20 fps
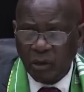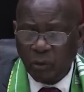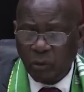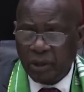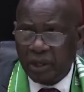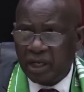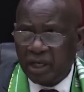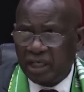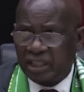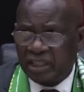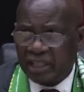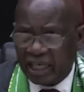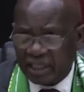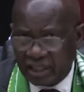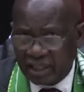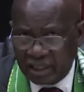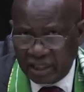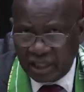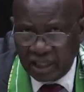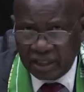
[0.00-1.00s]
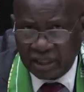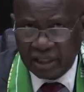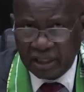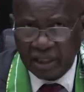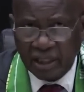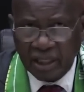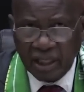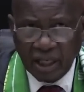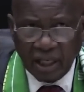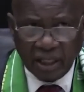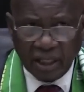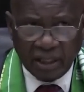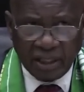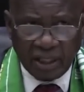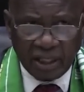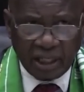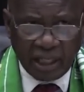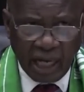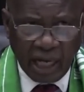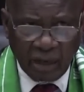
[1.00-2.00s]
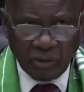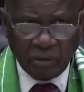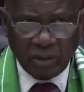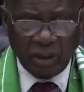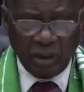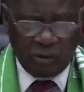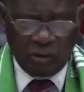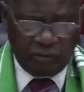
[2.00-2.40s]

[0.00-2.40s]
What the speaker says: we resuscitate the culture